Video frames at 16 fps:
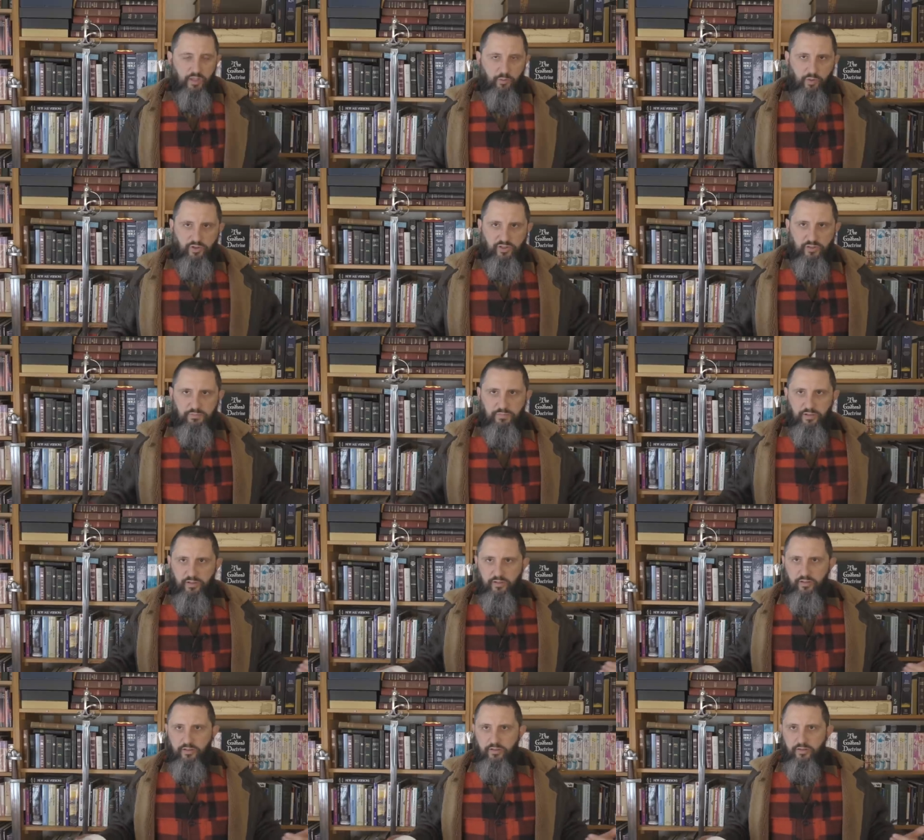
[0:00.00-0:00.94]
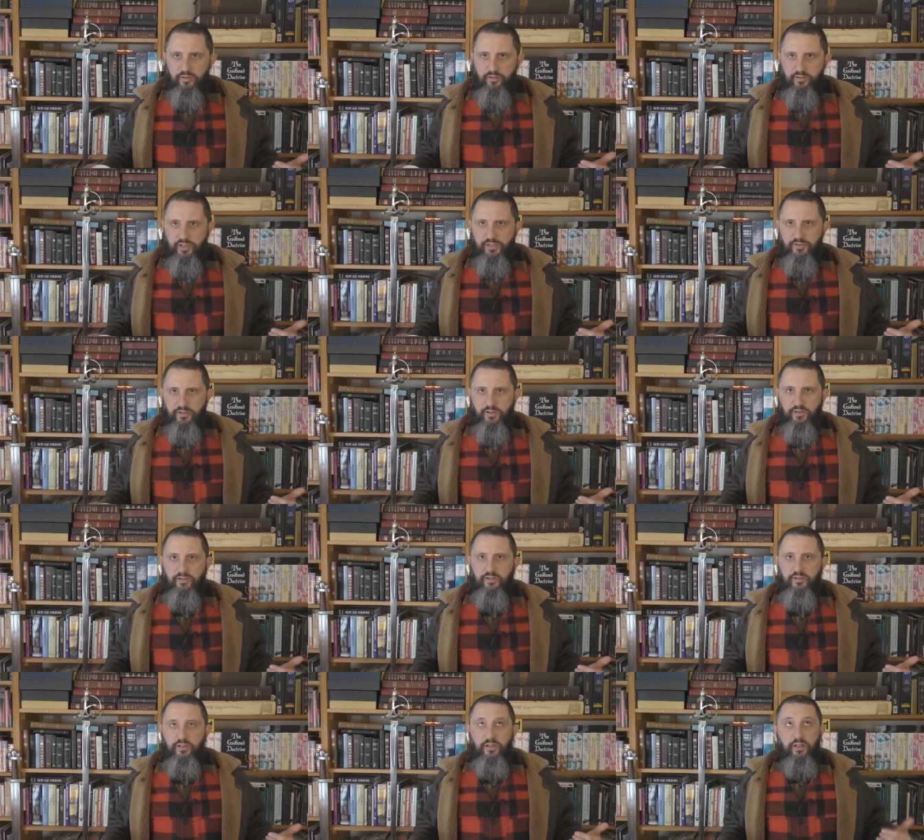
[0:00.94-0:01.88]
they worship the creature
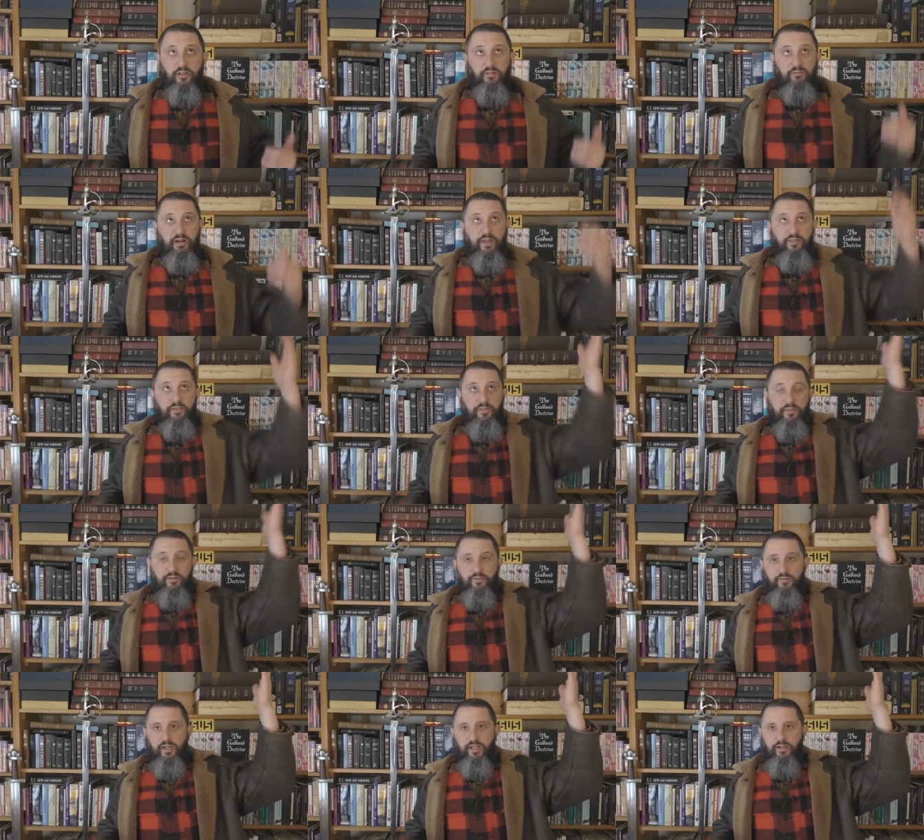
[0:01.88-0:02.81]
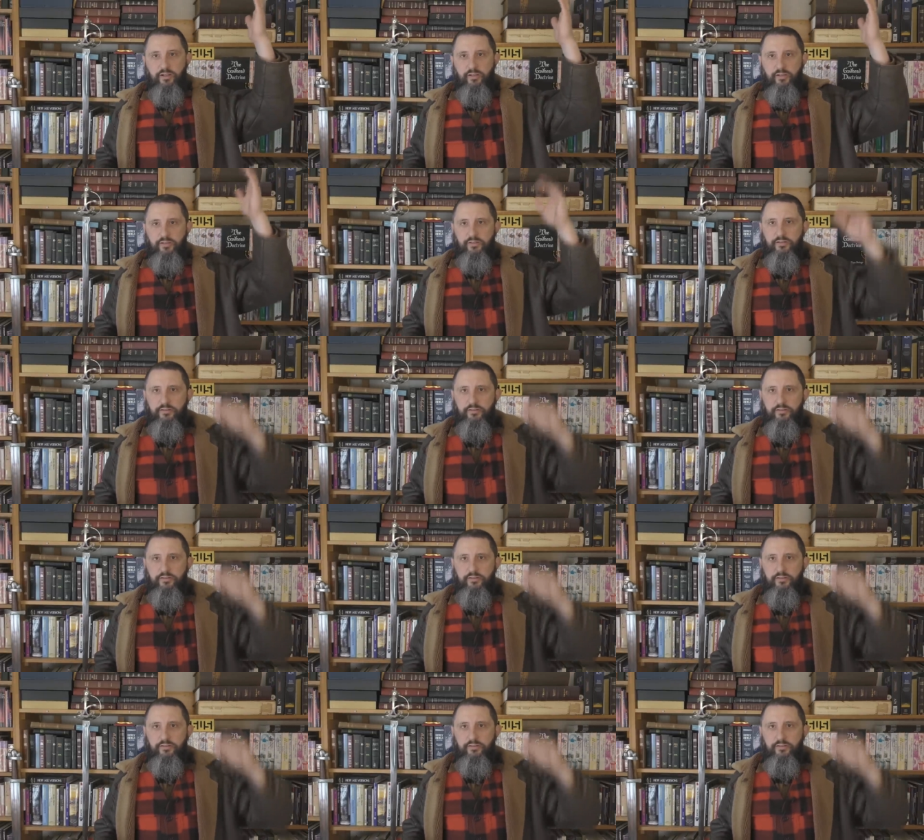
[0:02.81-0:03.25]
rather than the creator.